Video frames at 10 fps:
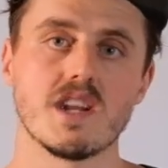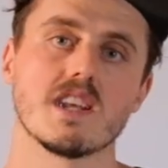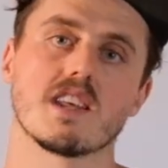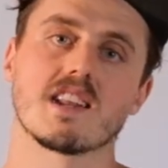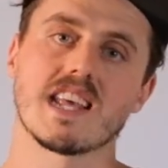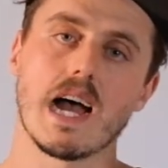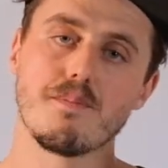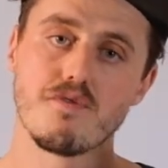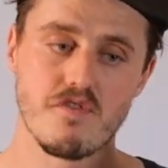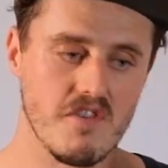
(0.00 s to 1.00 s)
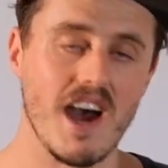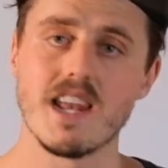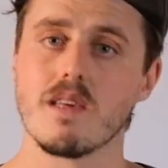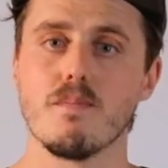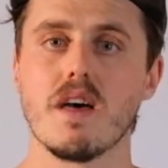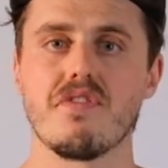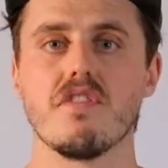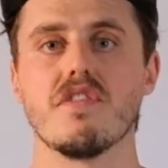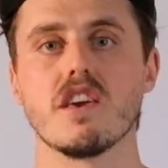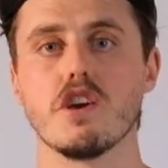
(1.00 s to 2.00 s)
which is a type of grinding
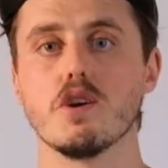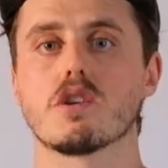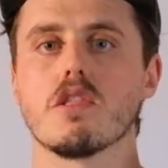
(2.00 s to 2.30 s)
method they use